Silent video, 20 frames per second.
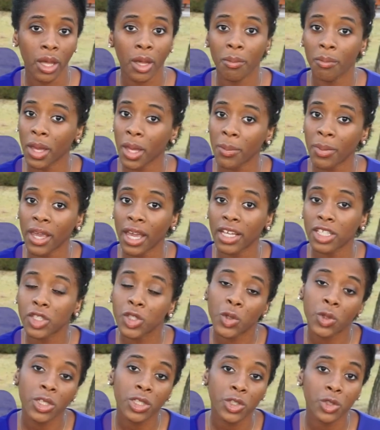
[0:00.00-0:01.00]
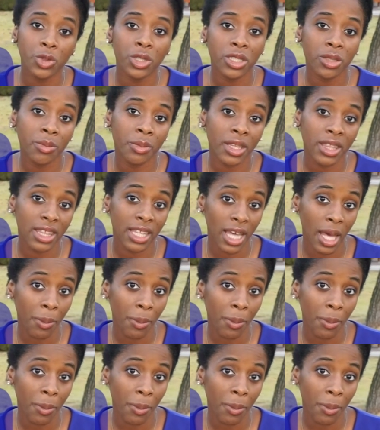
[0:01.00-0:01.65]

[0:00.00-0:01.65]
Maybe as soon as you submit the